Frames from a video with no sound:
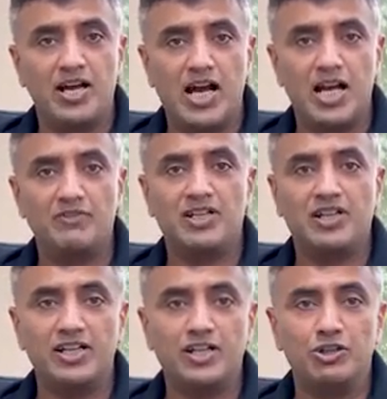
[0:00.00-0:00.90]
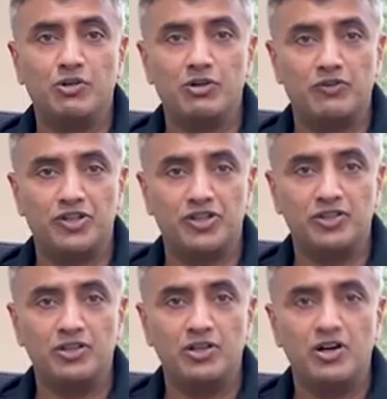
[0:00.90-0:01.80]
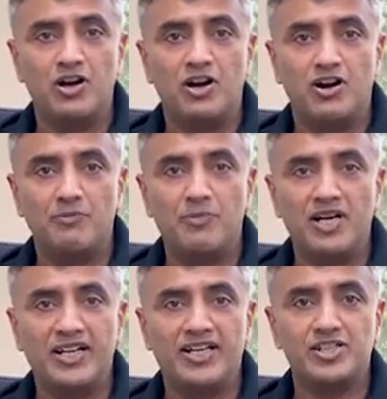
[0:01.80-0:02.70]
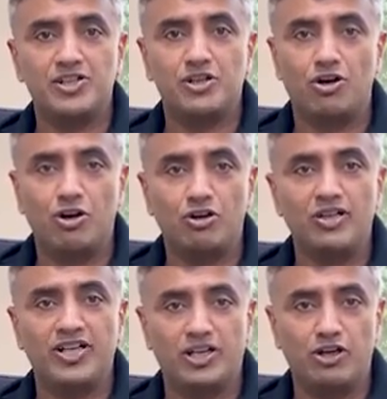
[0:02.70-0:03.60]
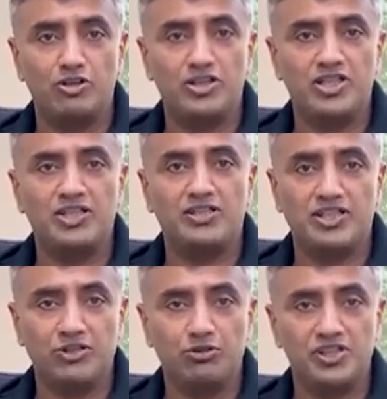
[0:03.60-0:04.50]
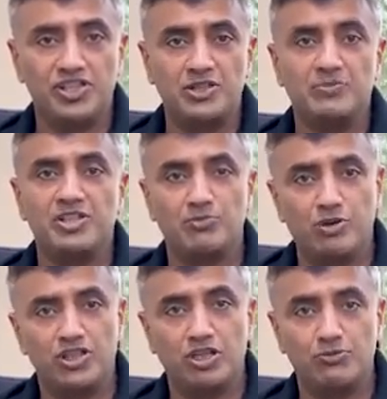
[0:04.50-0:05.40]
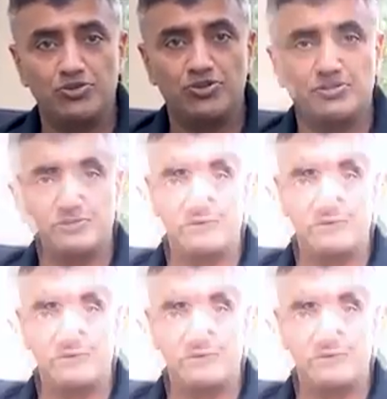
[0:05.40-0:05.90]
and we'll continue our vision of building a strong technology ecosystem in small towns.